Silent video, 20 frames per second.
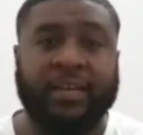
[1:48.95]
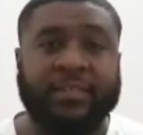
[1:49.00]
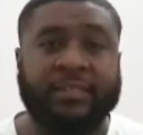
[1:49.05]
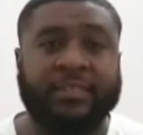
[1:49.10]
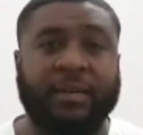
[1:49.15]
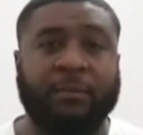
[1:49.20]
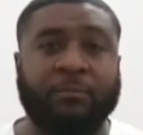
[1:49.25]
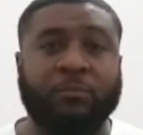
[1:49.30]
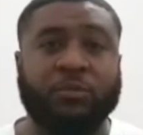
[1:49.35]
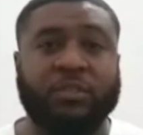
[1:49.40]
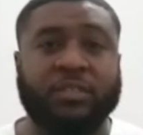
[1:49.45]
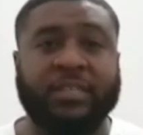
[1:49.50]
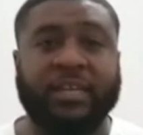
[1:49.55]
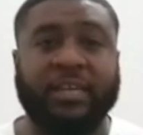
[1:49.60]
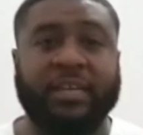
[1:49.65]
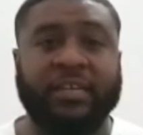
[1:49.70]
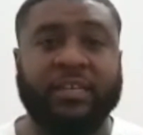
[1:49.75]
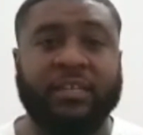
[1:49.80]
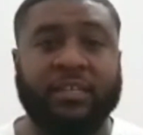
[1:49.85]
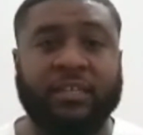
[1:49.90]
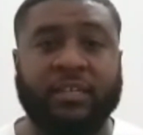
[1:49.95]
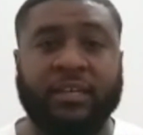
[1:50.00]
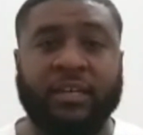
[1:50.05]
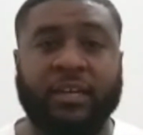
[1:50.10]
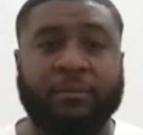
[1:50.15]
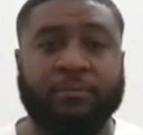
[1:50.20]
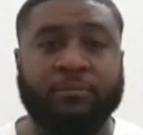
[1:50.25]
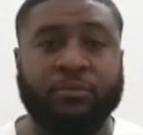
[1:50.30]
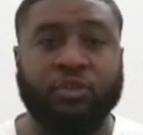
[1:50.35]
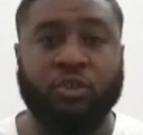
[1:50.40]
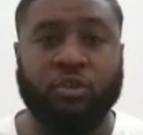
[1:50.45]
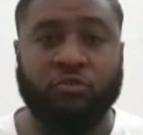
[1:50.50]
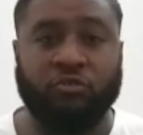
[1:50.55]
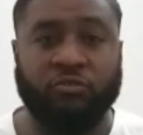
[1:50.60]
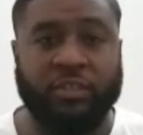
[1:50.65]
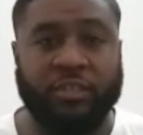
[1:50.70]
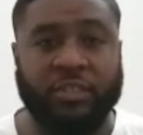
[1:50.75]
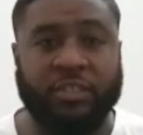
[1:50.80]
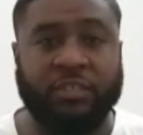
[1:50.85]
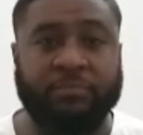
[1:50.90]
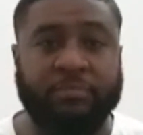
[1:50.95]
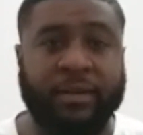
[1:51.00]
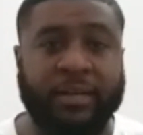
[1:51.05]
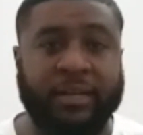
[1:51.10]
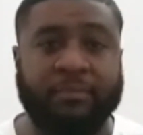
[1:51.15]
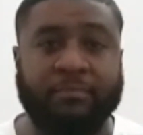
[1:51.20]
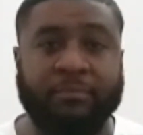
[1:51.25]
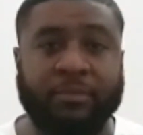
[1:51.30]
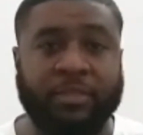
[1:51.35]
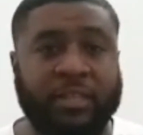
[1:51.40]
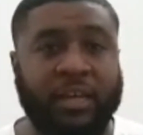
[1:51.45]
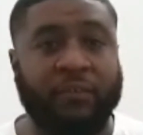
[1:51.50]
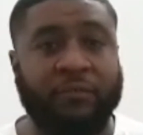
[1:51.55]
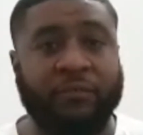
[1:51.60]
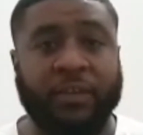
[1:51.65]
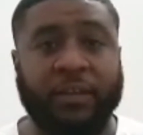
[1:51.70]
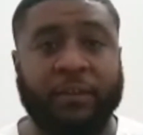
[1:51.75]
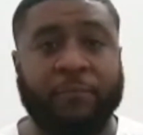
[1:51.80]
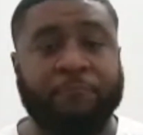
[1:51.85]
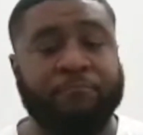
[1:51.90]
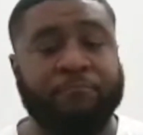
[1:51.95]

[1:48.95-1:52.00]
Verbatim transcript: Some would say Sokratis is better than Mustafi.